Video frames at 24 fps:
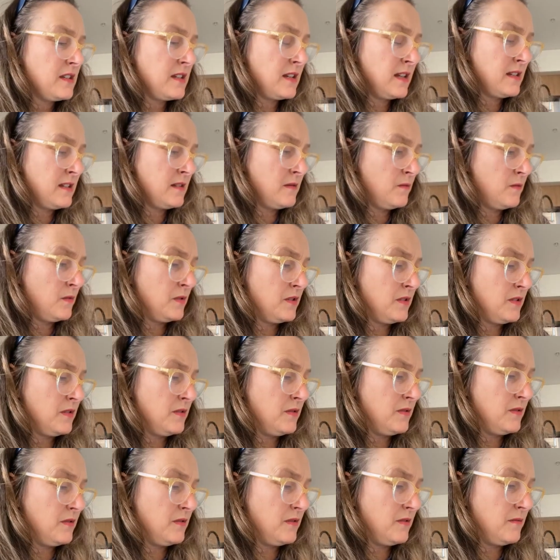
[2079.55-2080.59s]
doesn't want
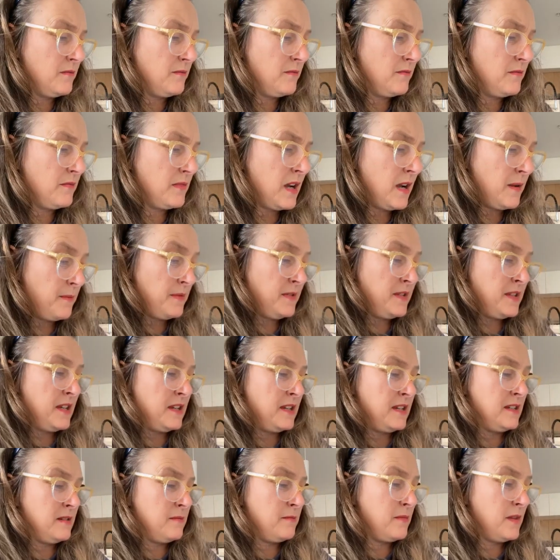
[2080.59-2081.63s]
to
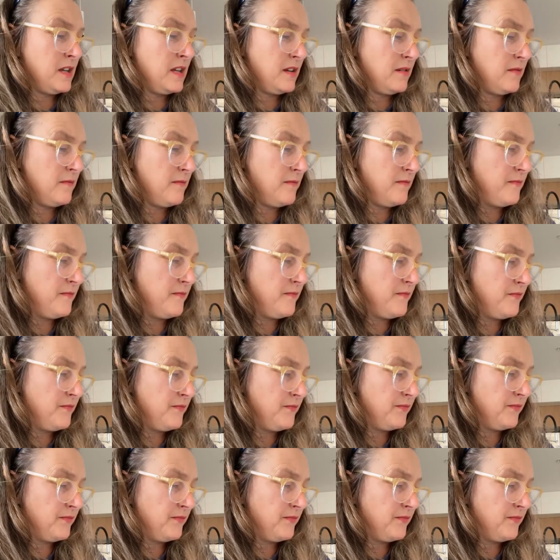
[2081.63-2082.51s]
upset his mum.